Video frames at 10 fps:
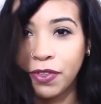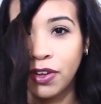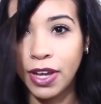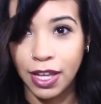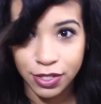
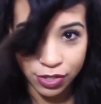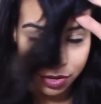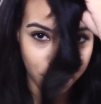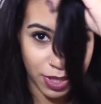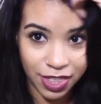Okay,
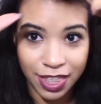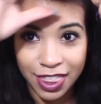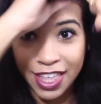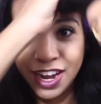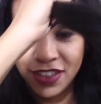so with
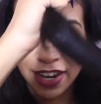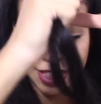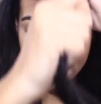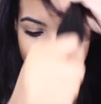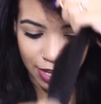the hair that
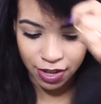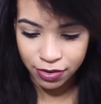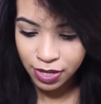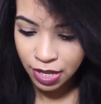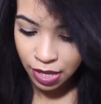I left
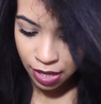out,